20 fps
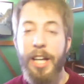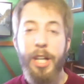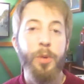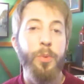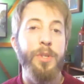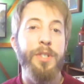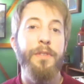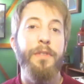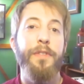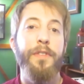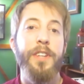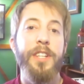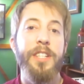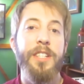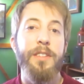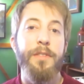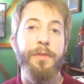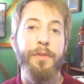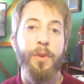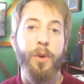It was a
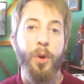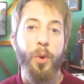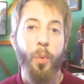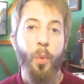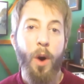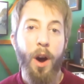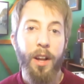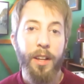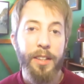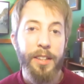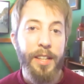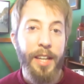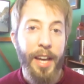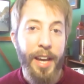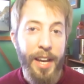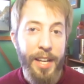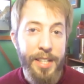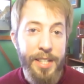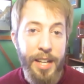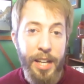feast for wild
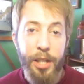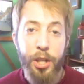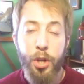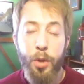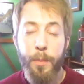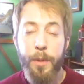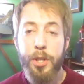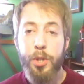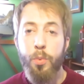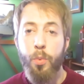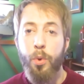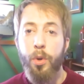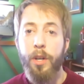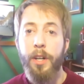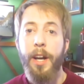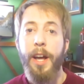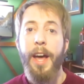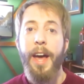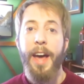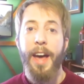cats, and humans
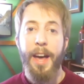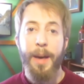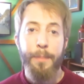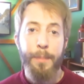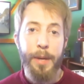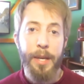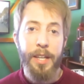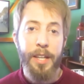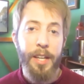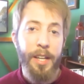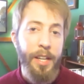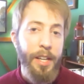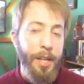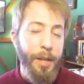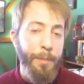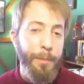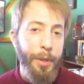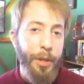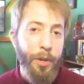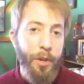were happy
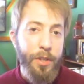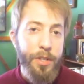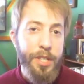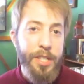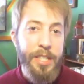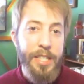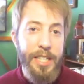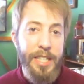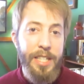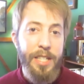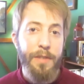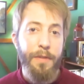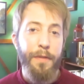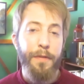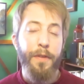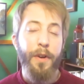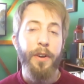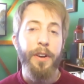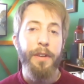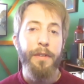because these
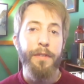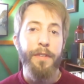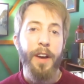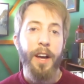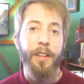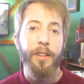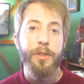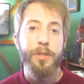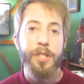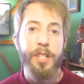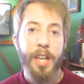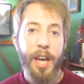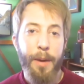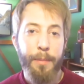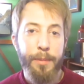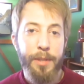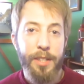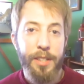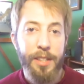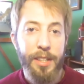furry fellows
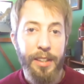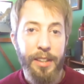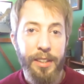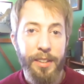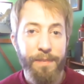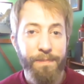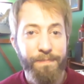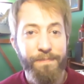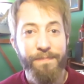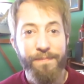kept the